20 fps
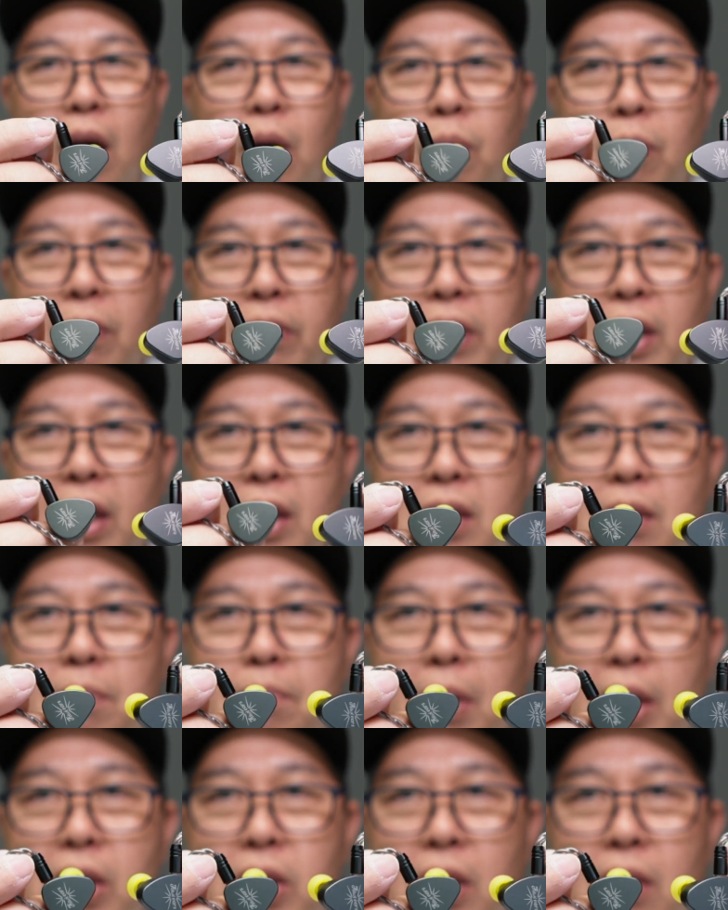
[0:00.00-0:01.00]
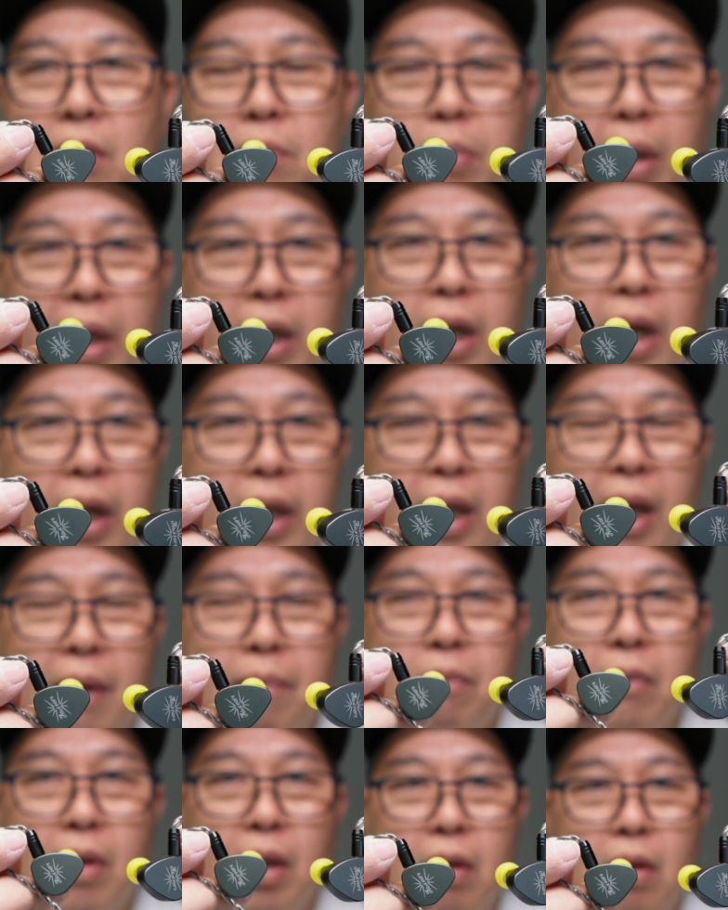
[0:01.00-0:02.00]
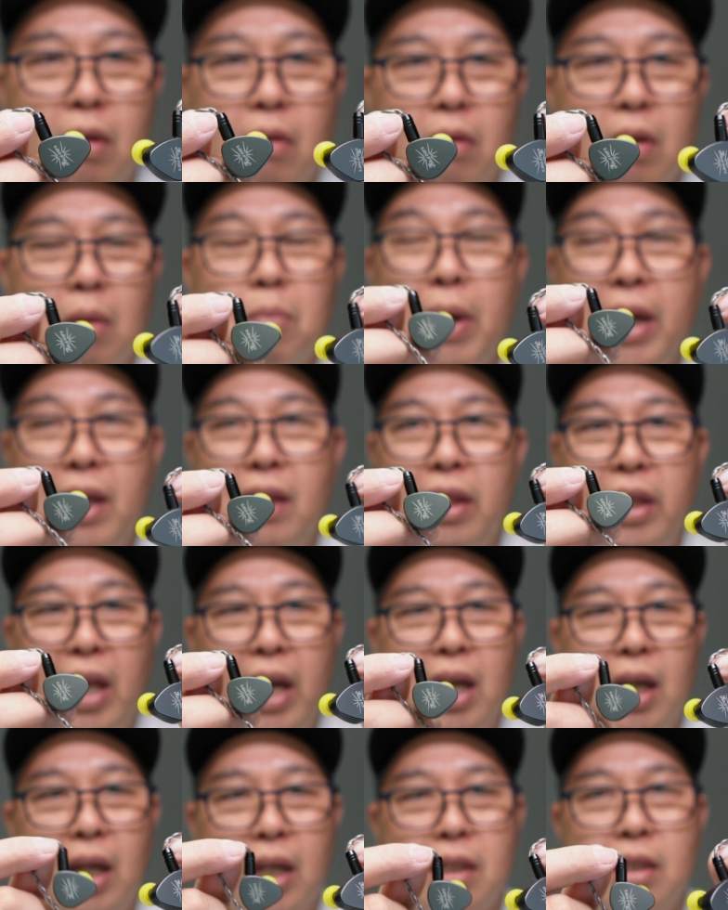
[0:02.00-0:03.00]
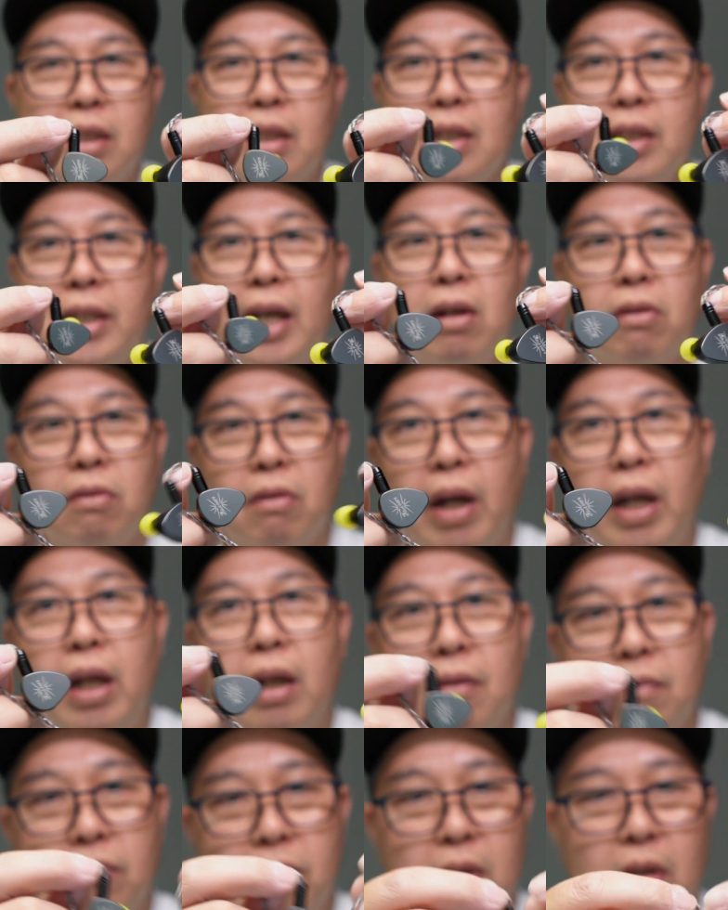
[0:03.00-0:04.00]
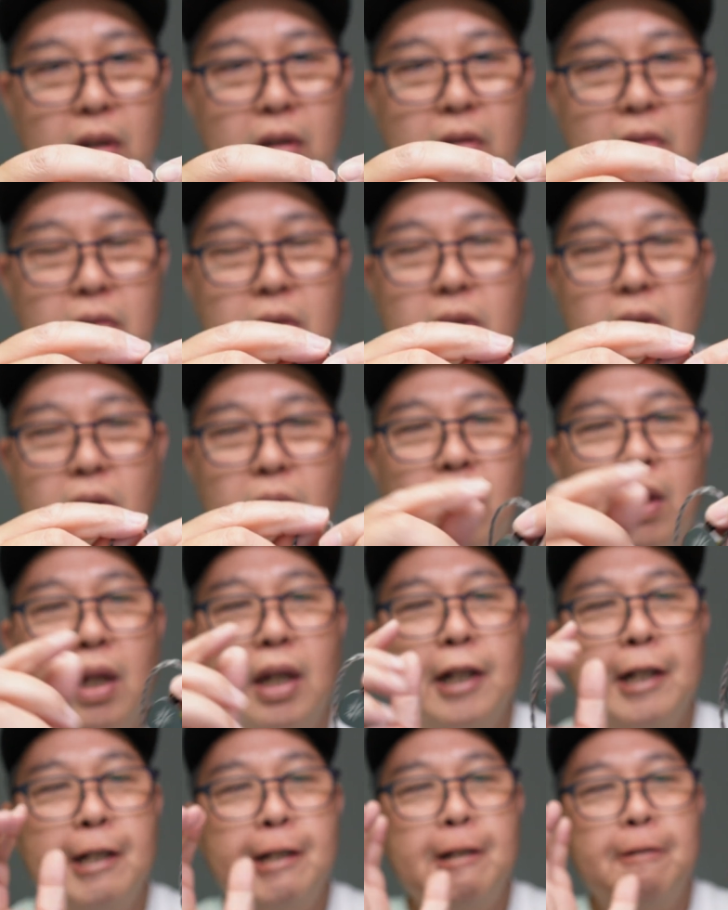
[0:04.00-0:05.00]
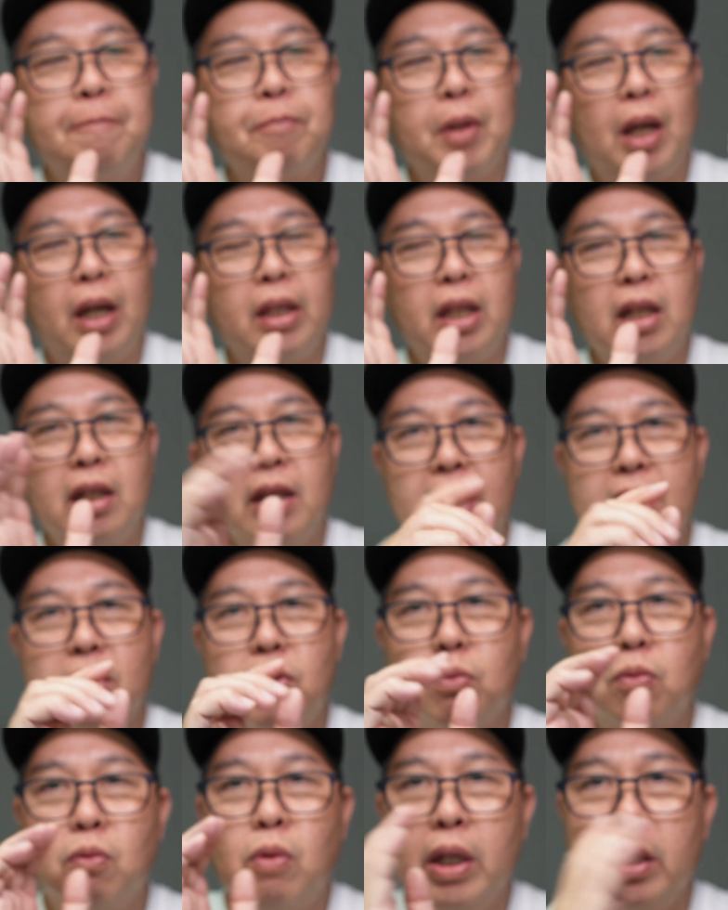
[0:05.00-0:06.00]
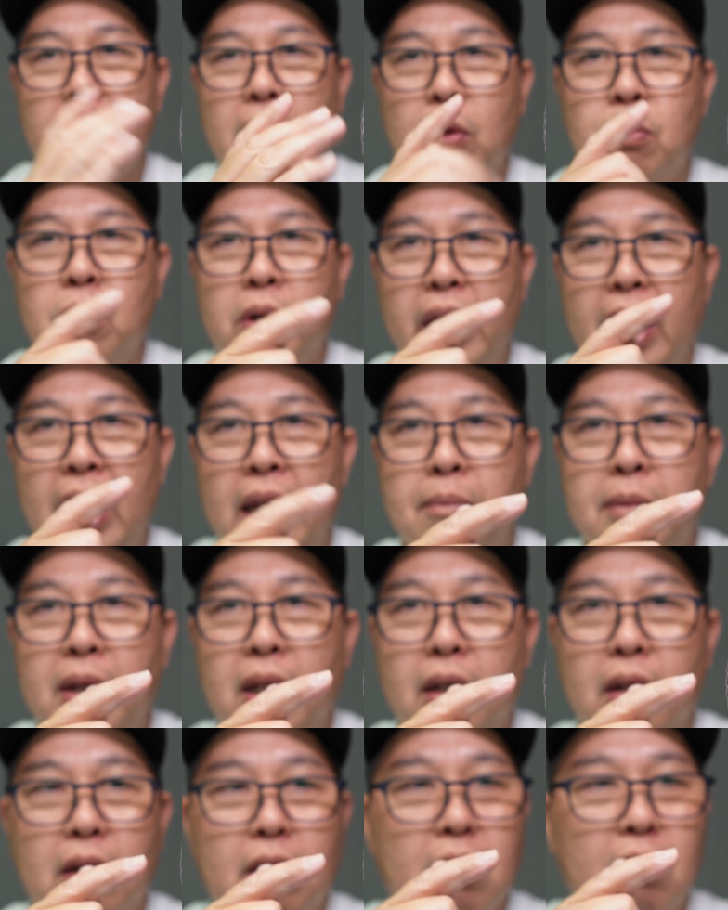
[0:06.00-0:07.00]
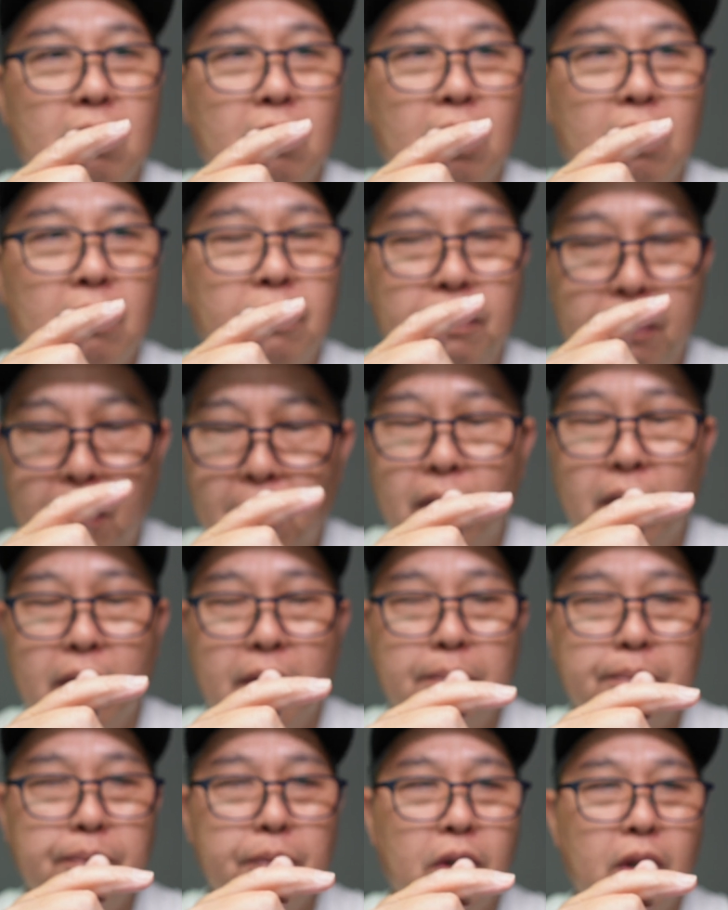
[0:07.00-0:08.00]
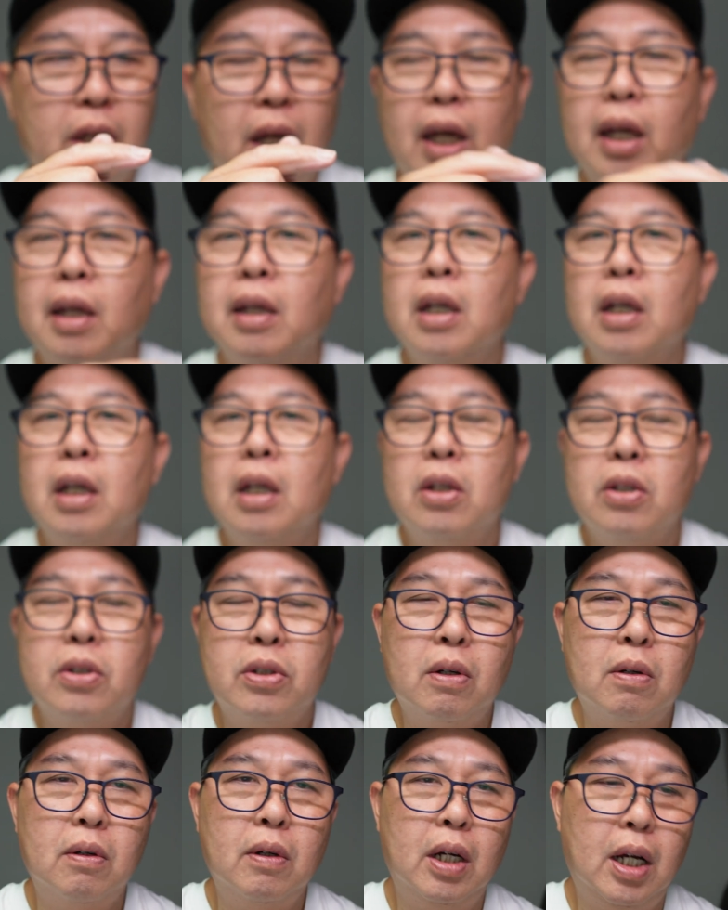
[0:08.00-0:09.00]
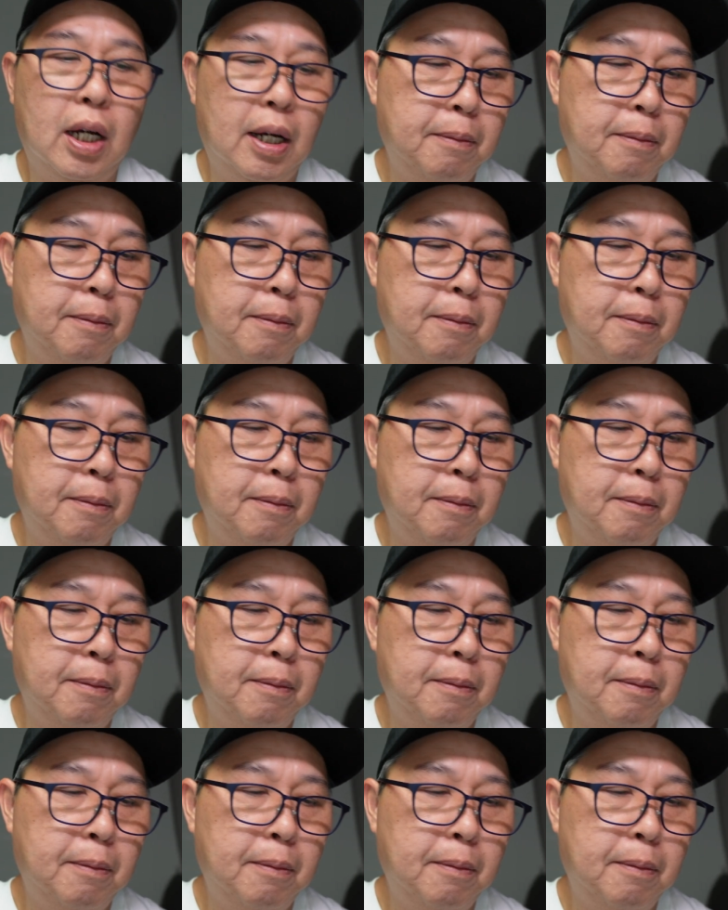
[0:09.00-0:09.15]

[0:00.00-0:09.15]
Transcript: with this budget planar IEM. The main thing is the sound, right? So I think that's what they were aiming for. Okay, so